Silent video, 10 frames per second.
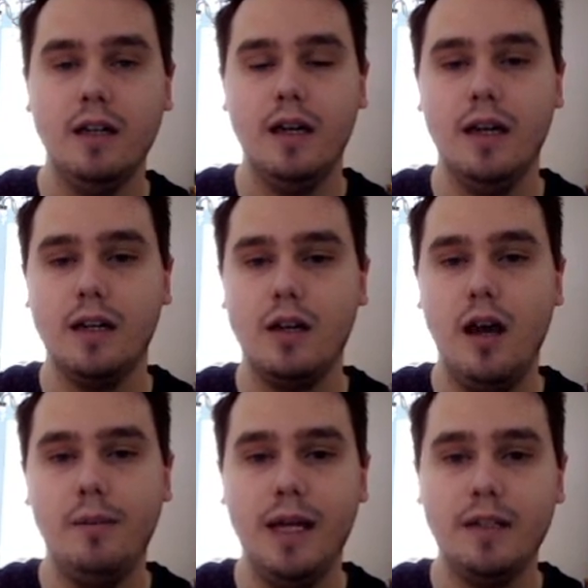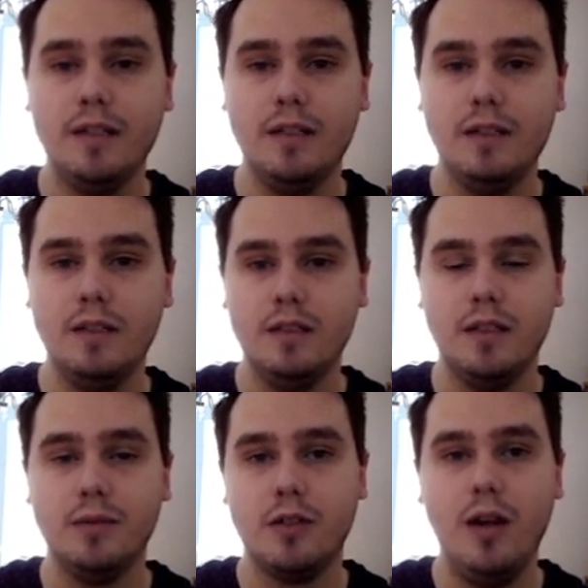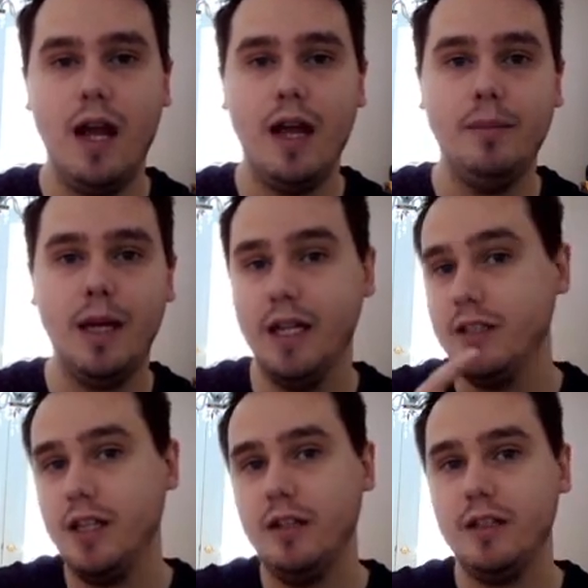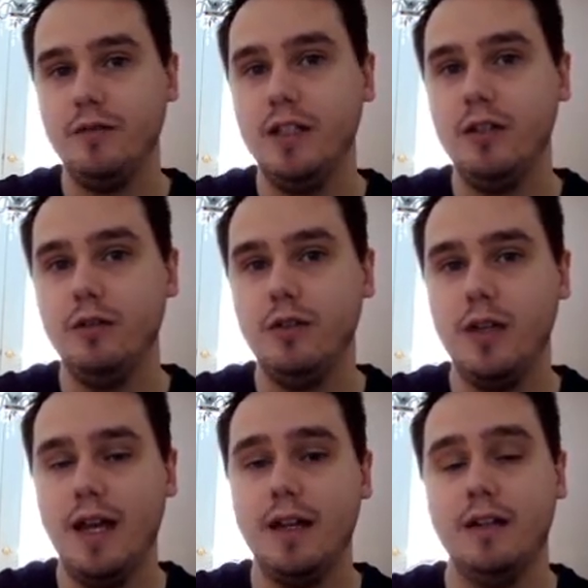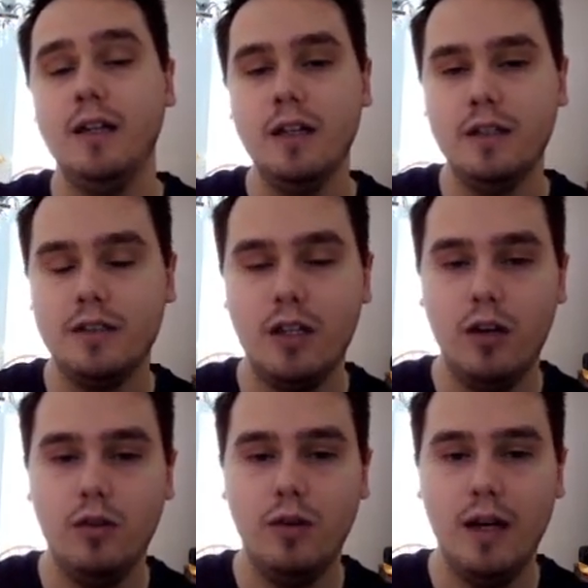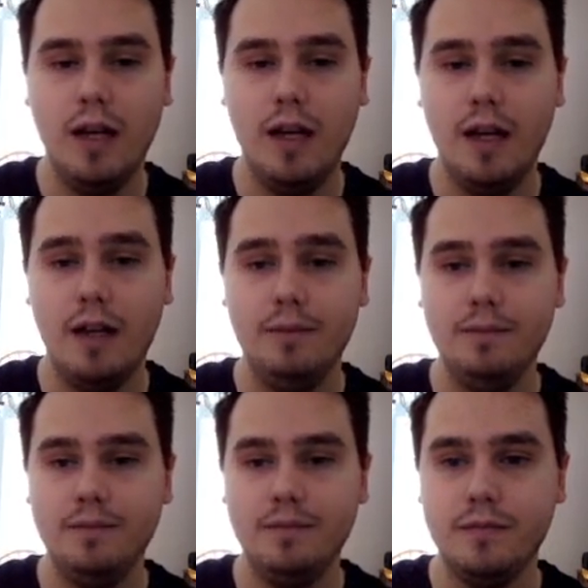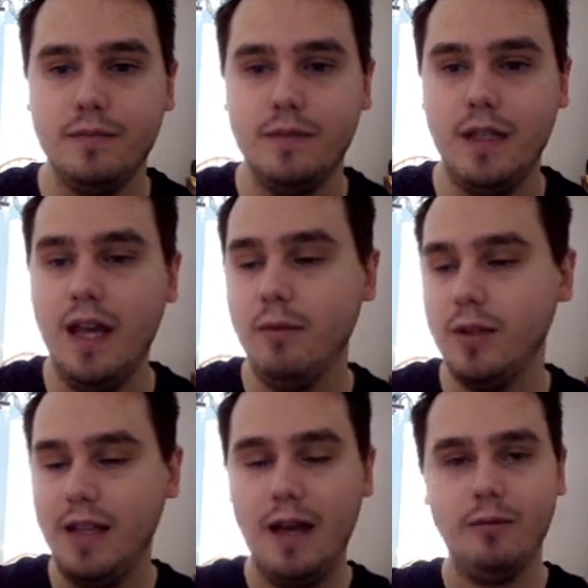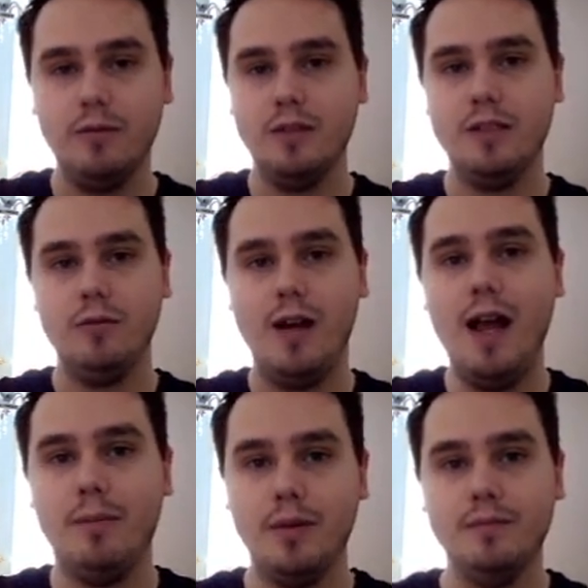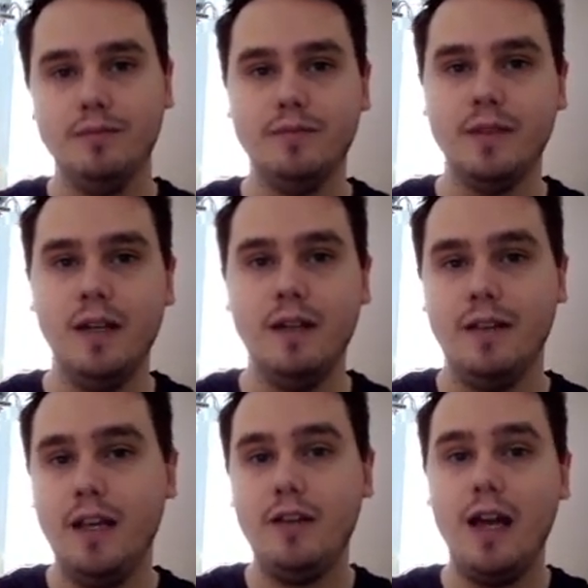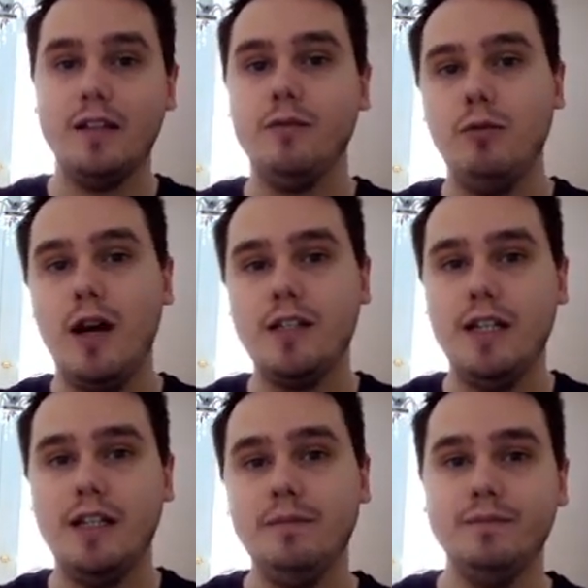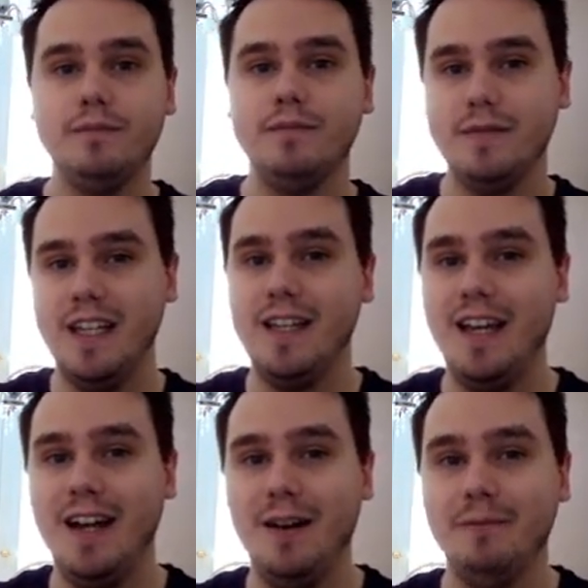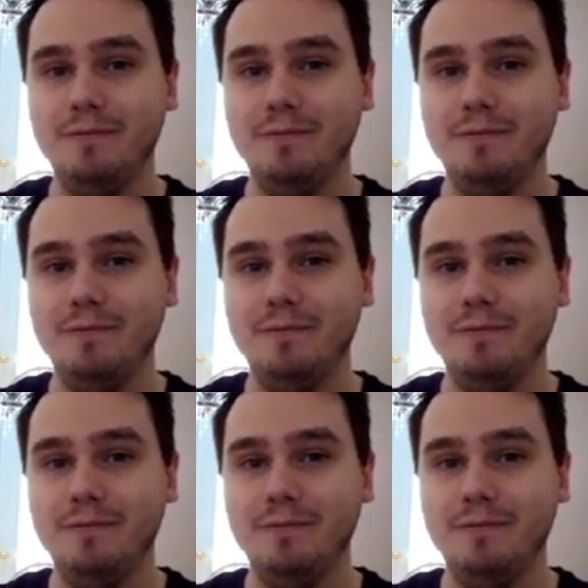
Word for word: uh, comment, subscribe, and share this video if you can. So uh, yeah, with that, it's a wrap. Thank you guys for watching. Take care.